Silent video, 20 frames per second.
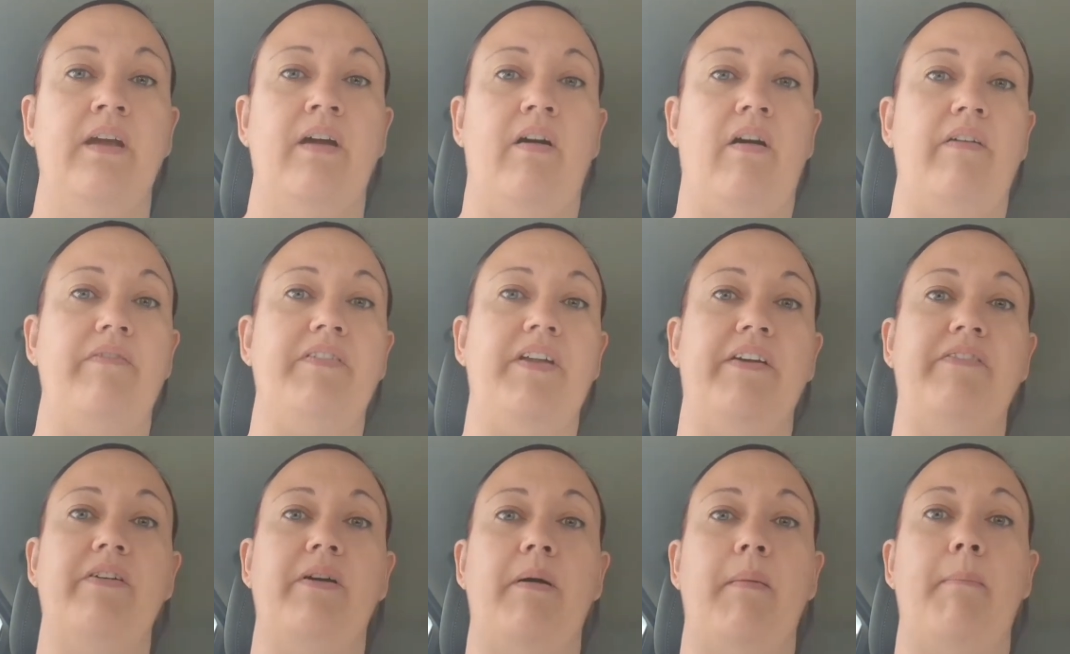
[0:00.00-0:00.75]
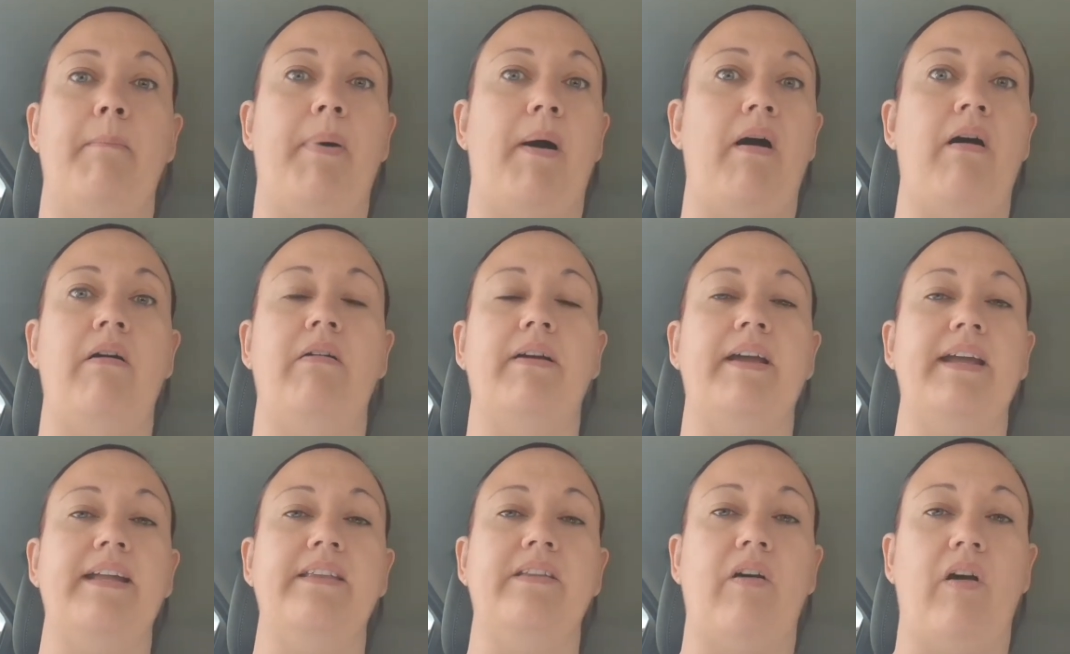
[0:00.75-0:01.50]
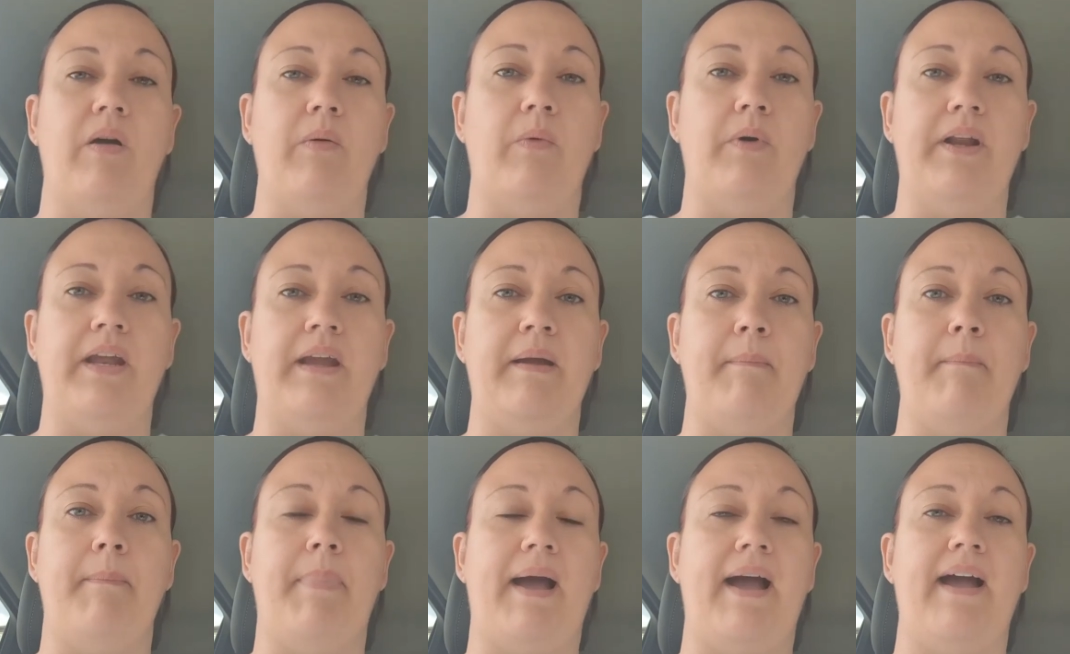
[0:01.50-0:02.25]
I've never bargained that I want
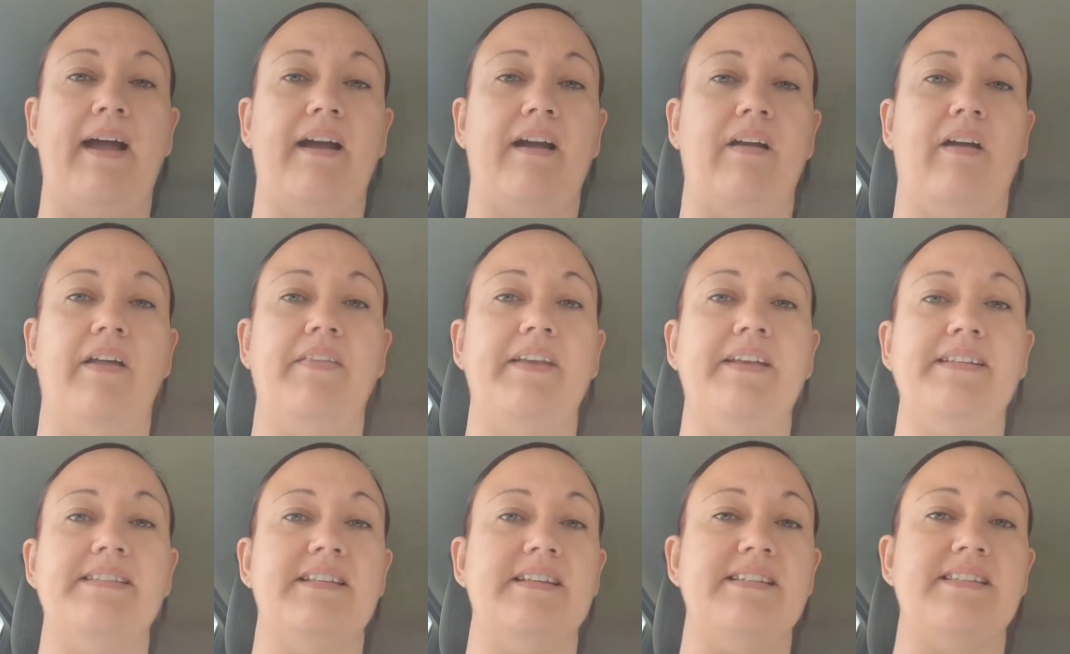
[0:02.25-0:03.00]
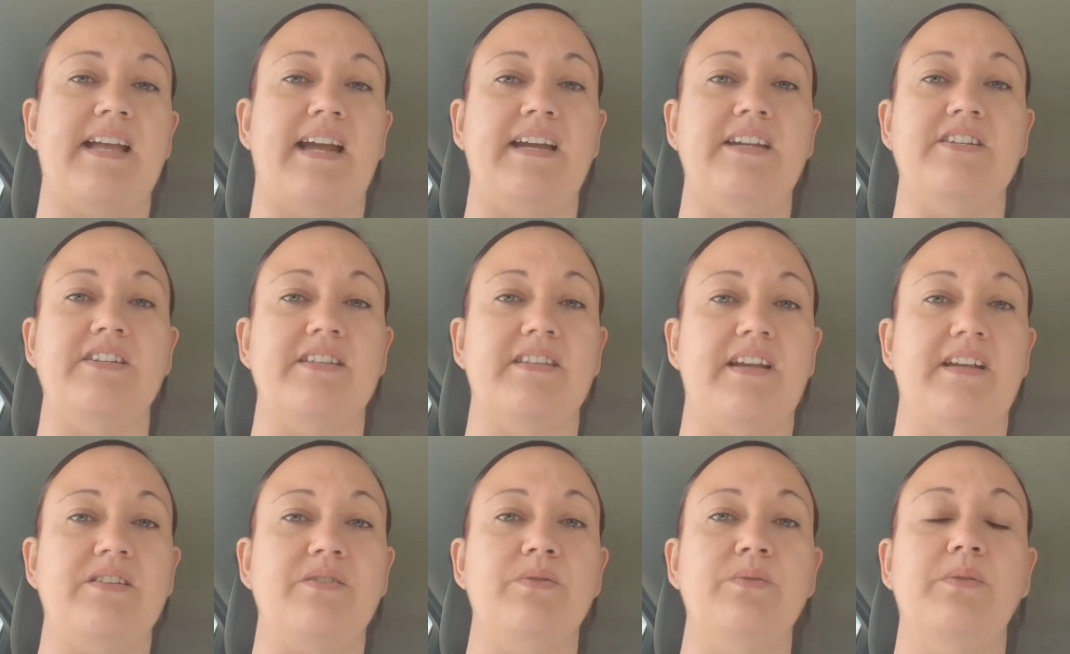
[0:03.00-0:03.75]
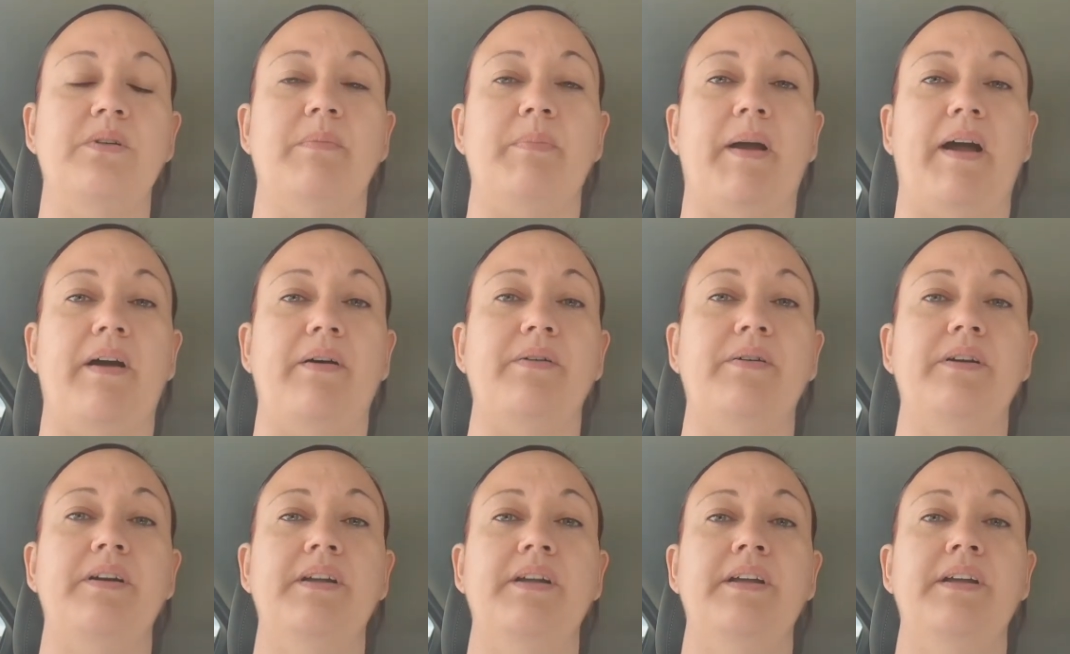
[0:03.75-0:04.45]
him back. Like, these are the stages that they talk about.